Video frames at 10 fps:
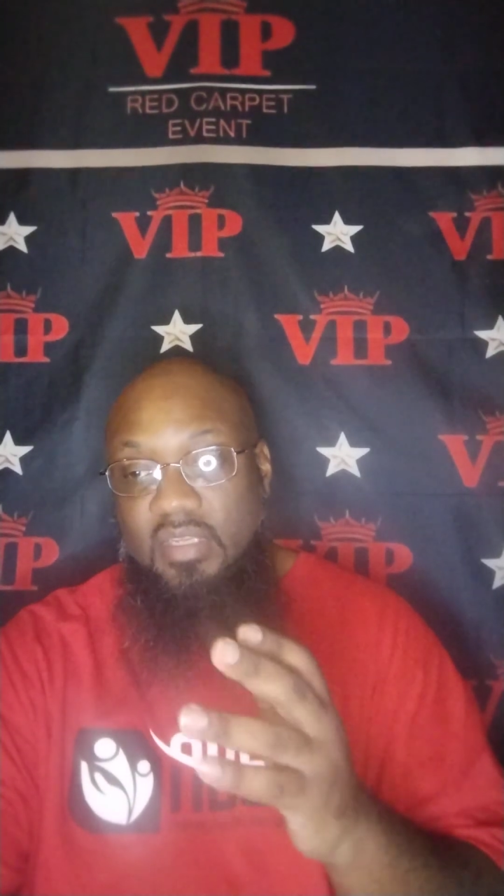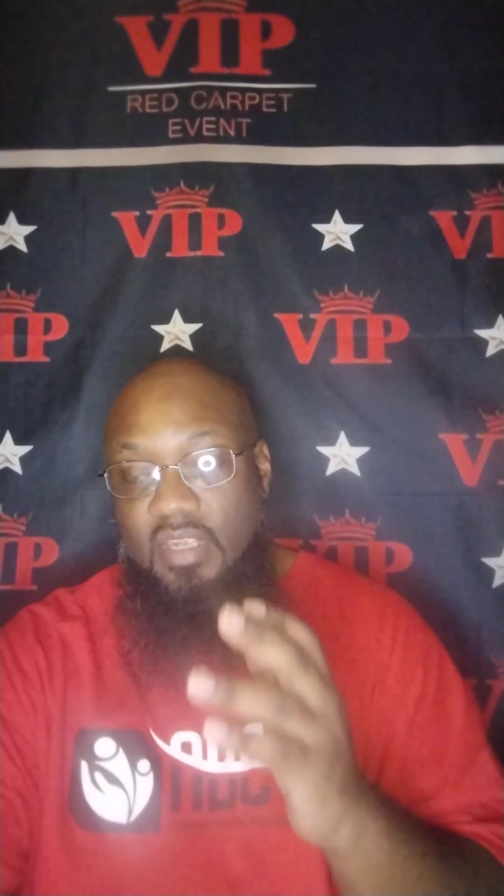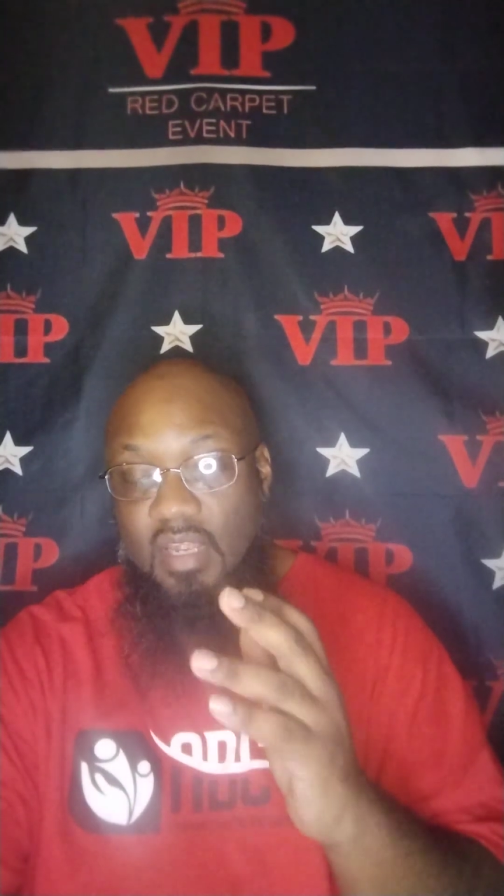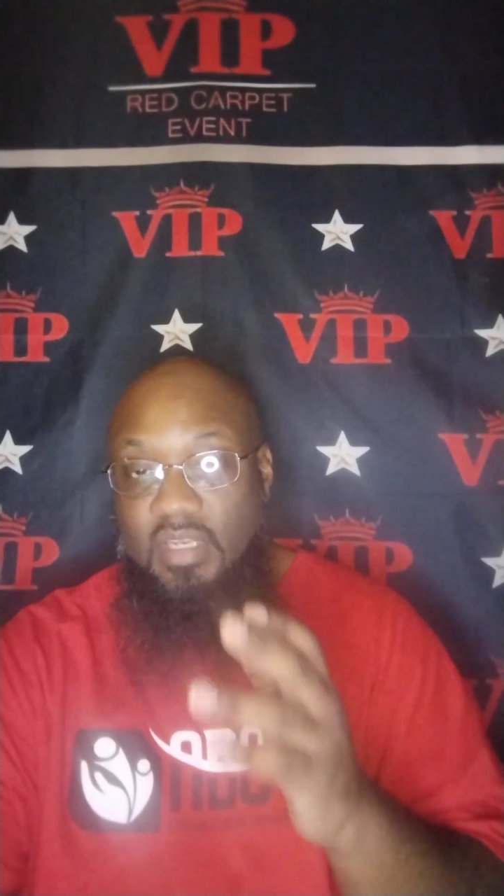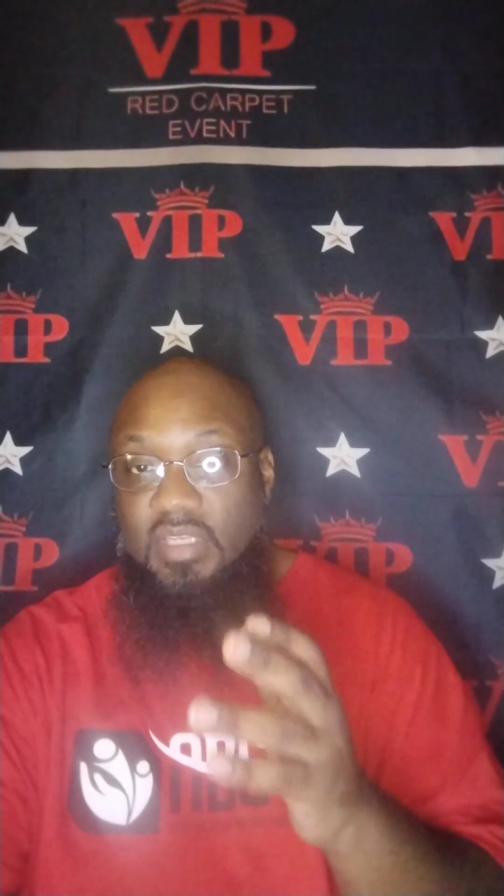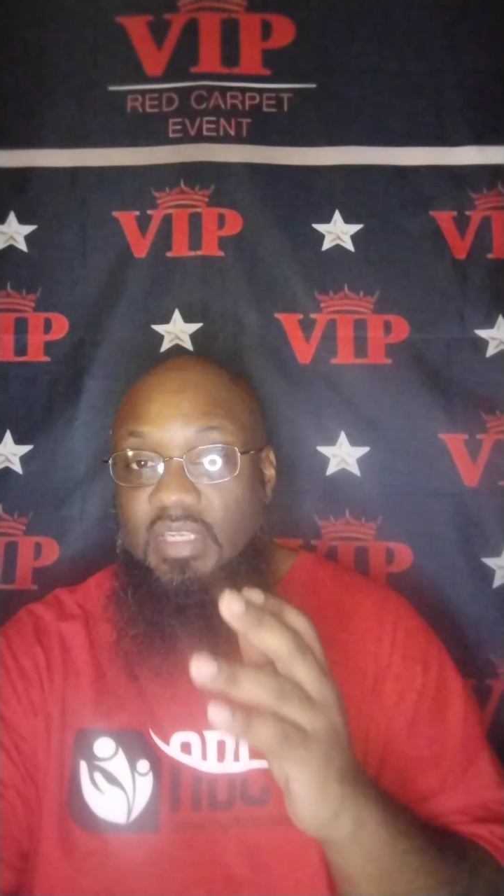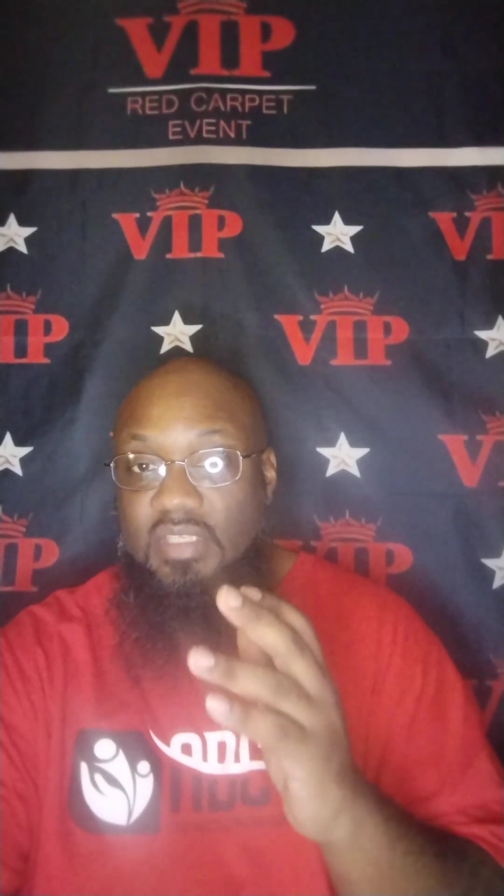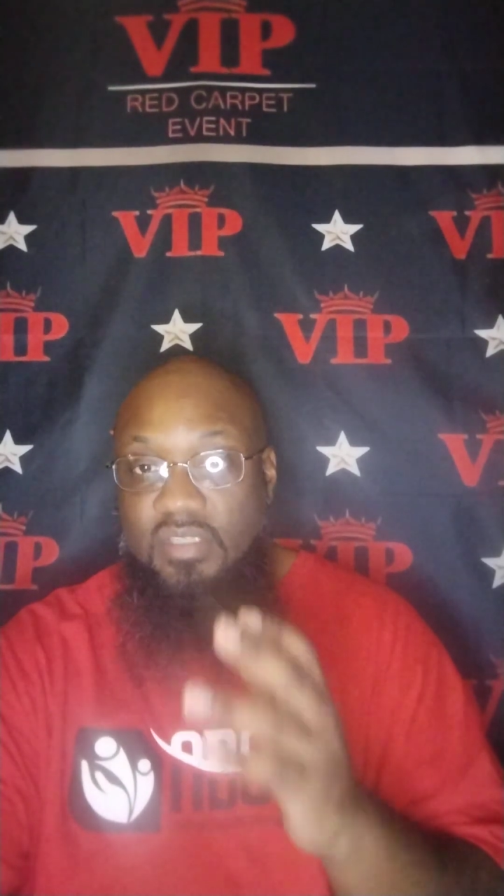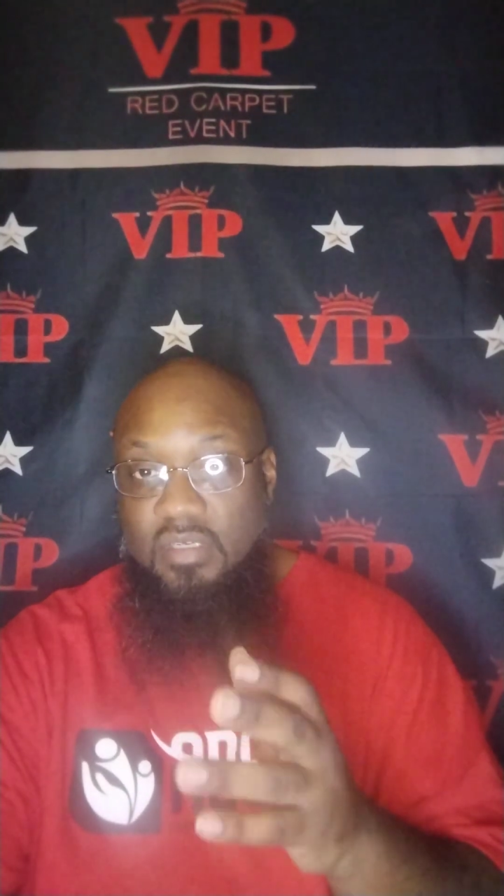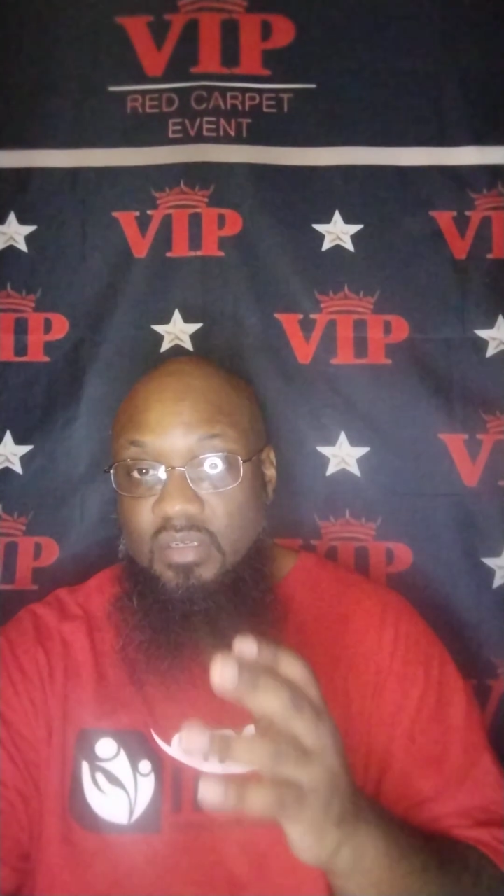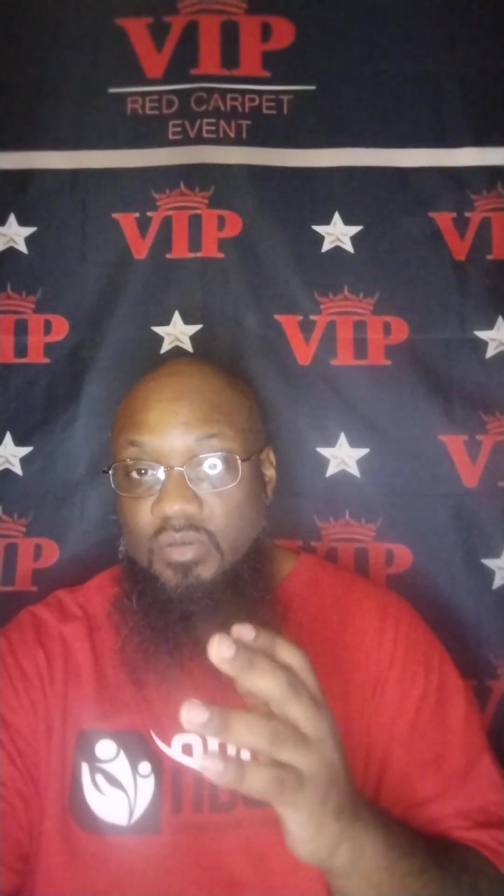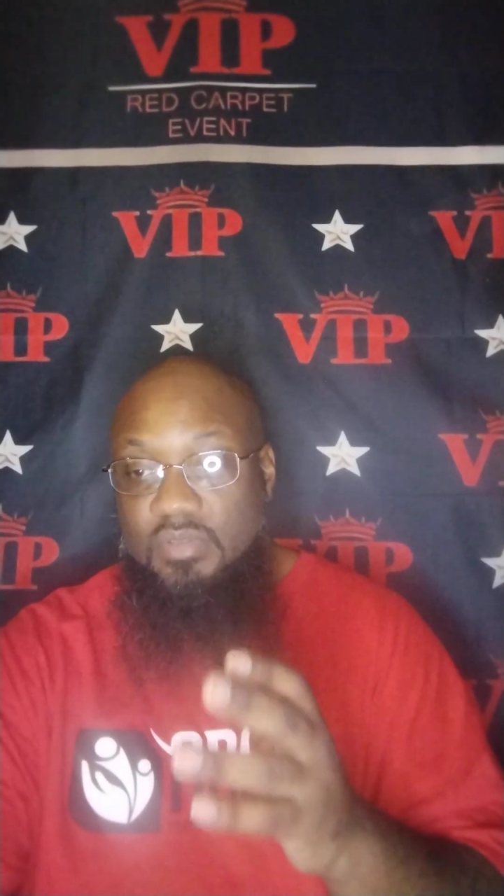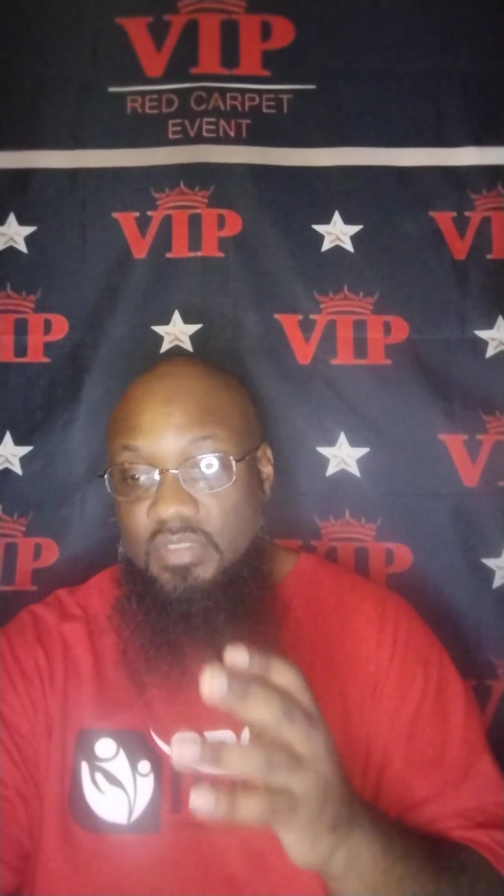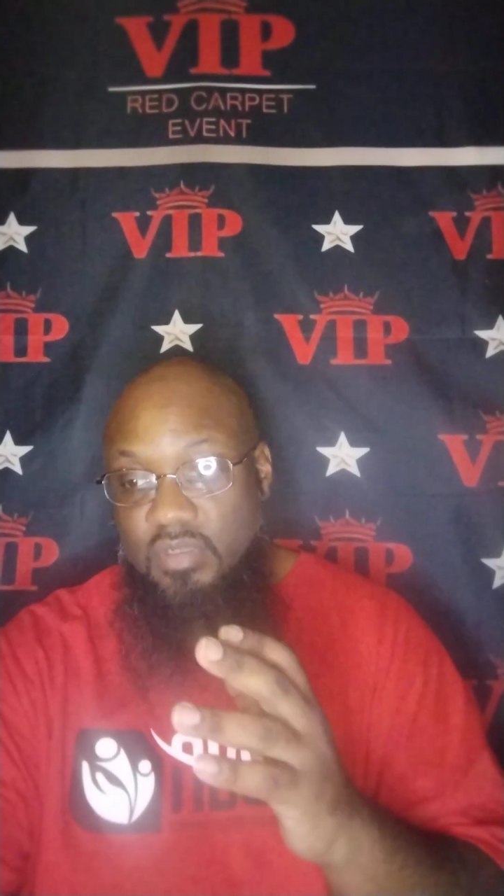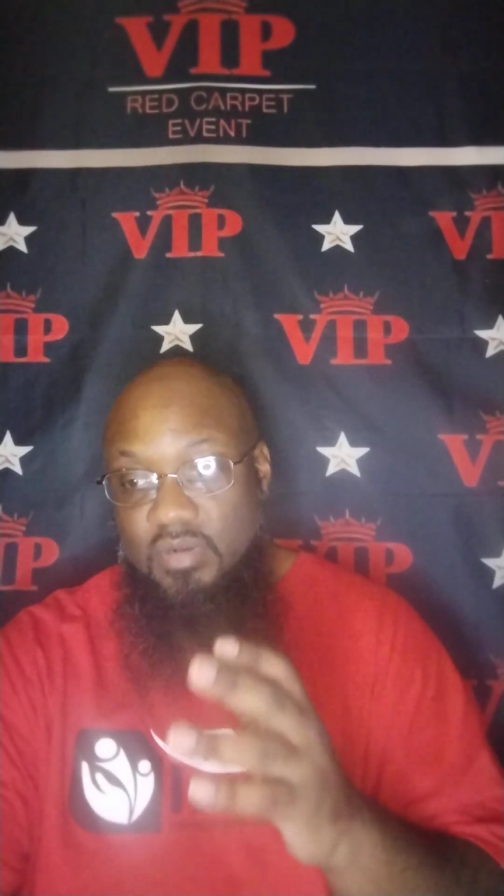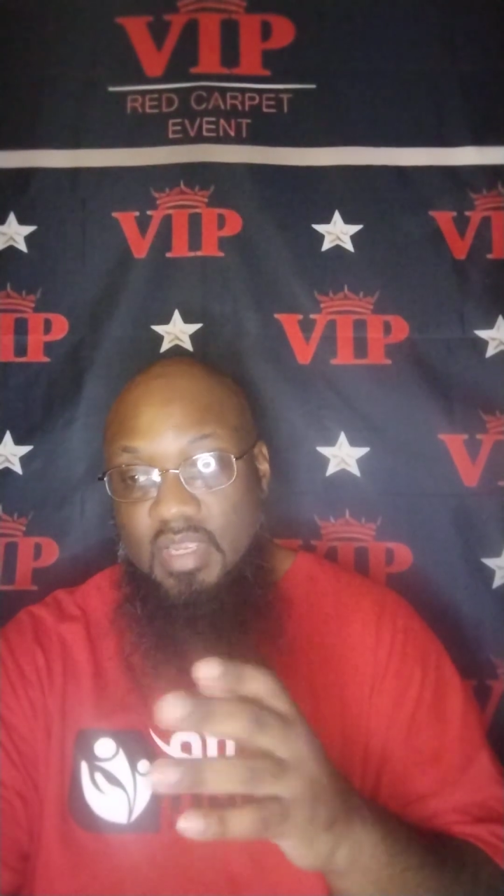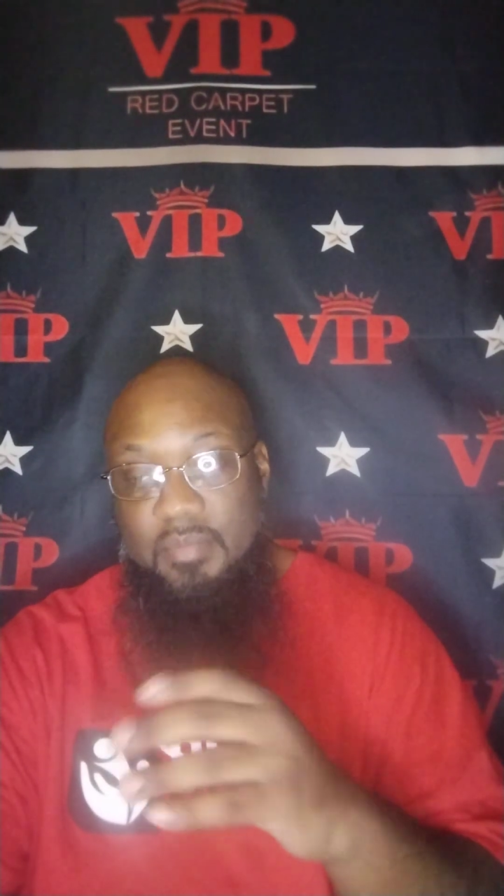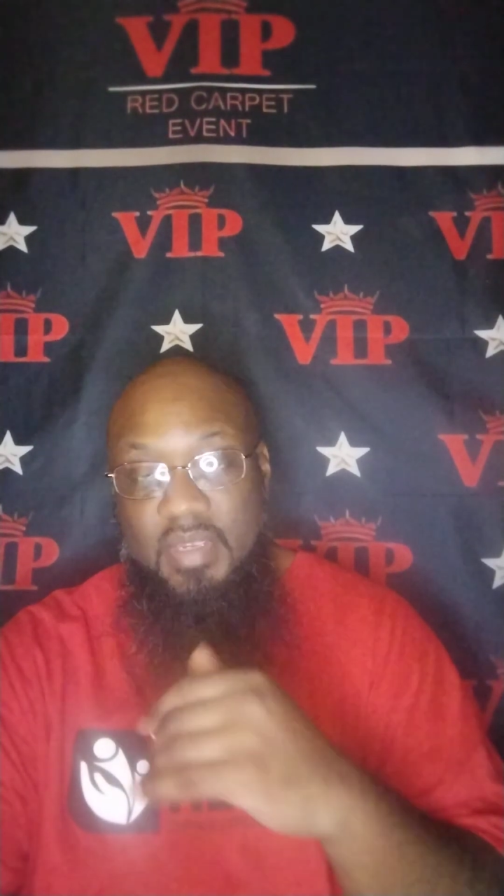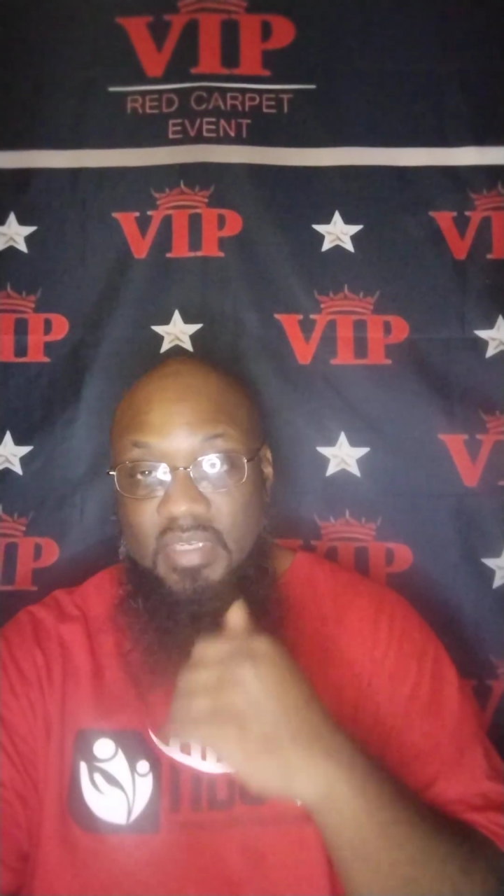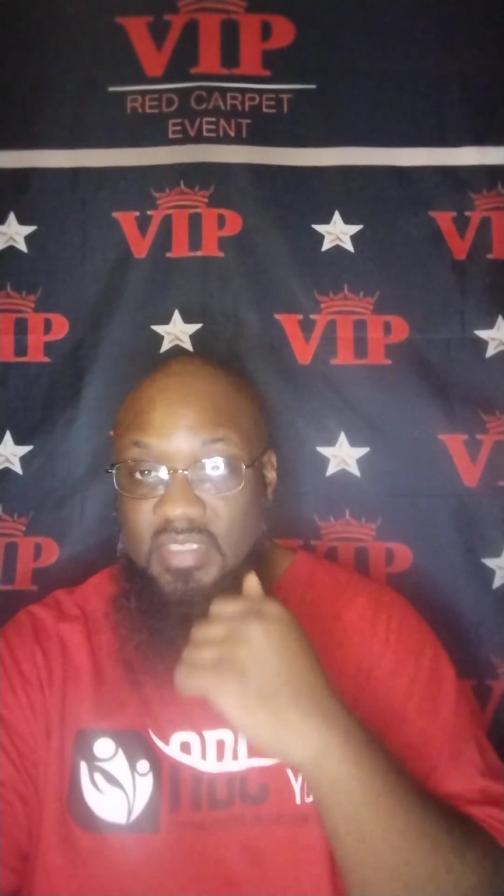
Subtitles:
Y'all need to get your noses on that, man.